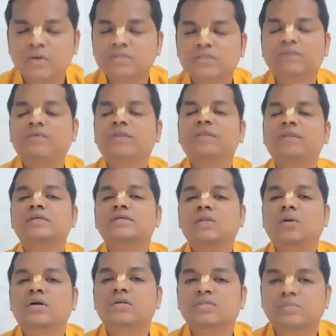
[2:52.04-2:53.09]
because everything
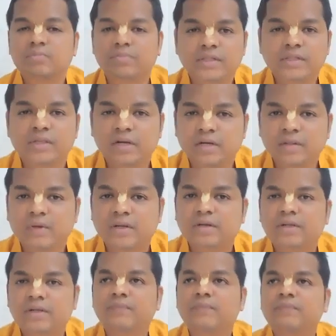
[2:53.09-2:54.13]
is Lord's breath
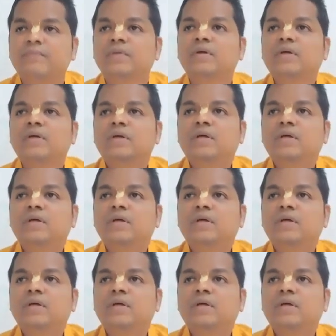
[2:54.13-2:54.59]
ultimately.